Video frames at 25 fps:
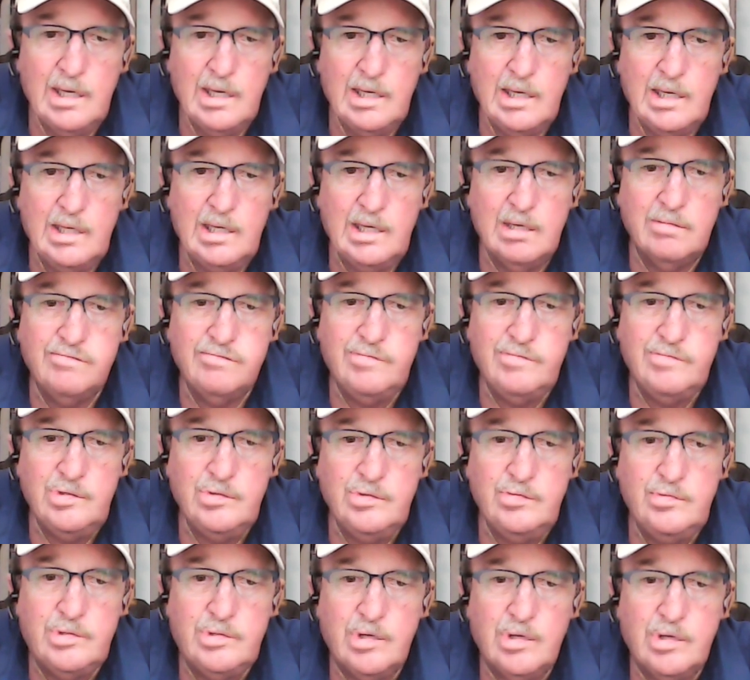If
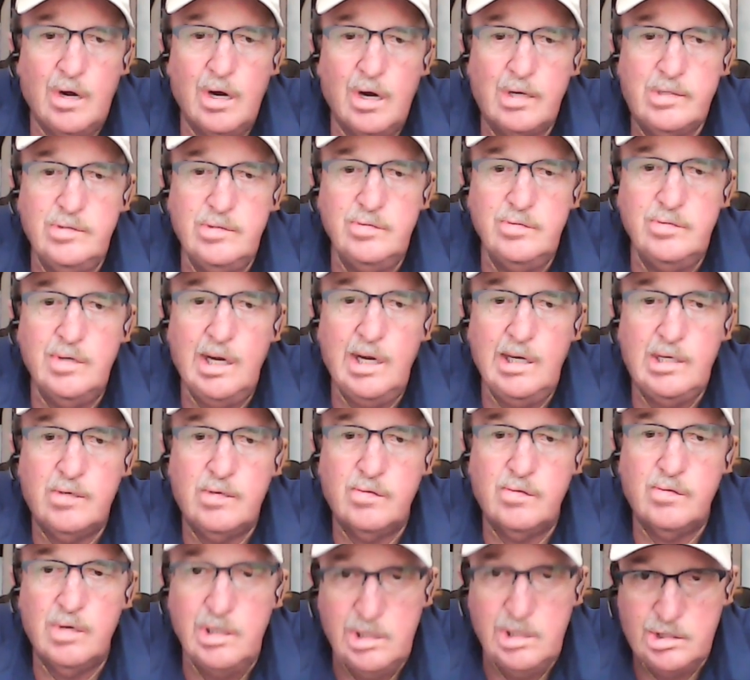you talk to a
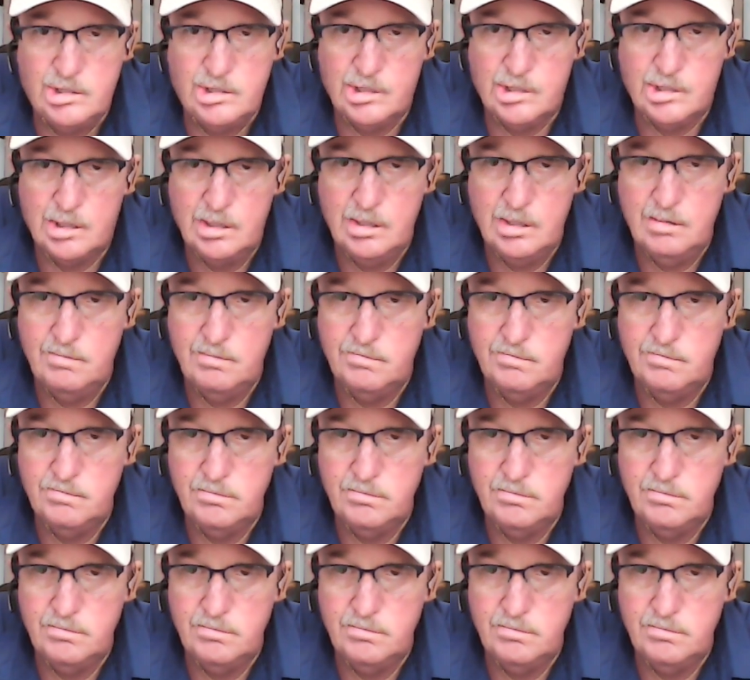Christian,